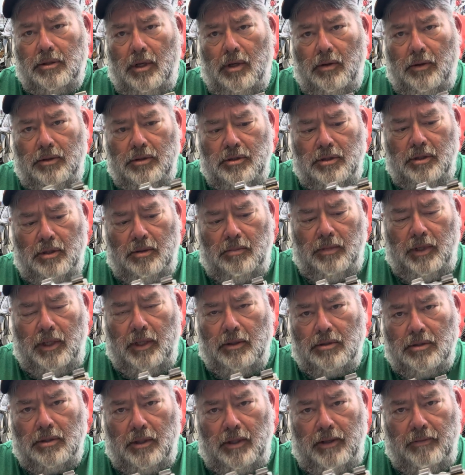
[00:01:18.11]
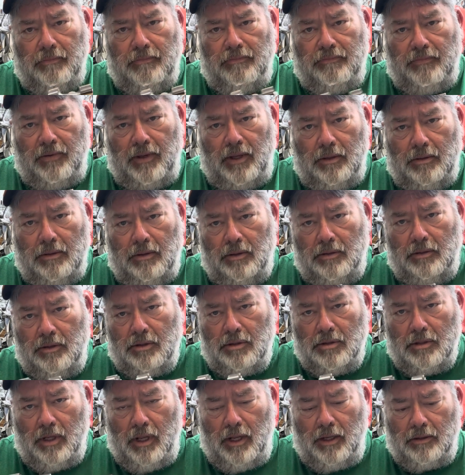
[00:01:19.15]
It should be a slip fit
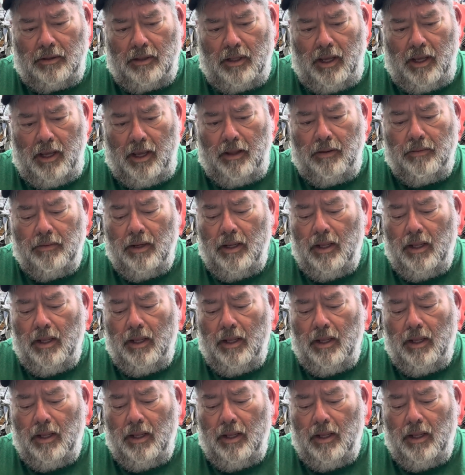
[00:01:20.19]
just like that.